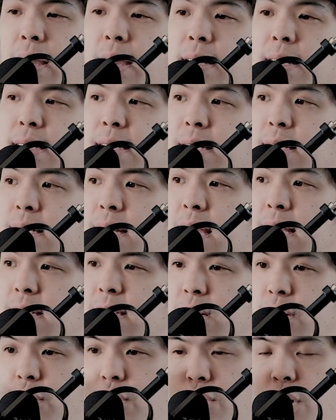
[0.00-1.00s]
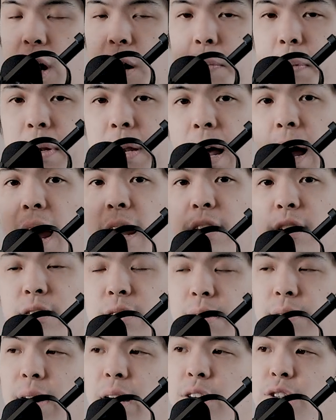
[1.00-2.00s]
It doesn't taste sharp in either
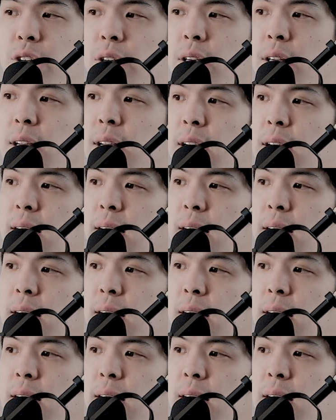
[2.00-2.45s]
direction.